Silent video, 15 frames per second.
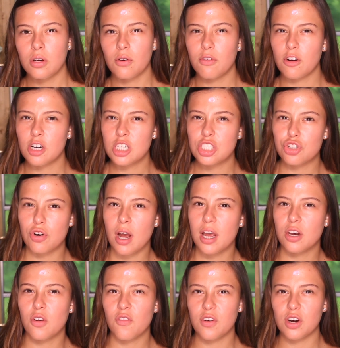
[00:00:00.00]
Not very
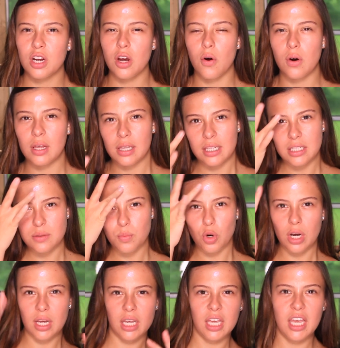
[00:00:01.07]
dry, not very oily, it's
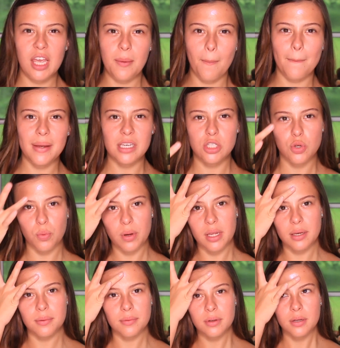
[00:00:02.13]
more like in
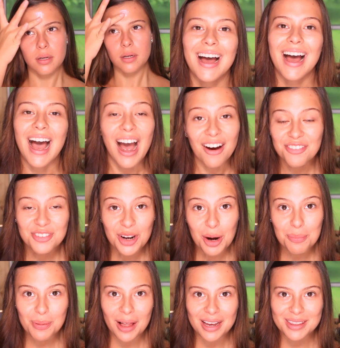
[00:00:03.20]
between. After
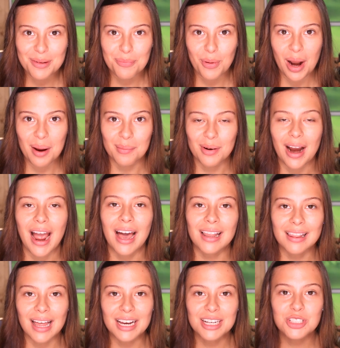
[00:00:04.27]
applying the primer, I
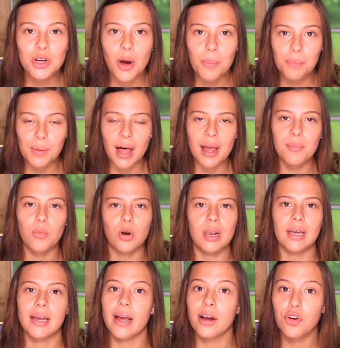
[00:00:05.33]
like to apply more
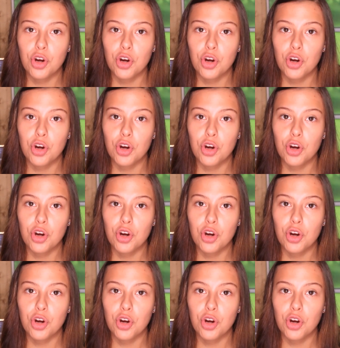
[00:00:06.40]
like a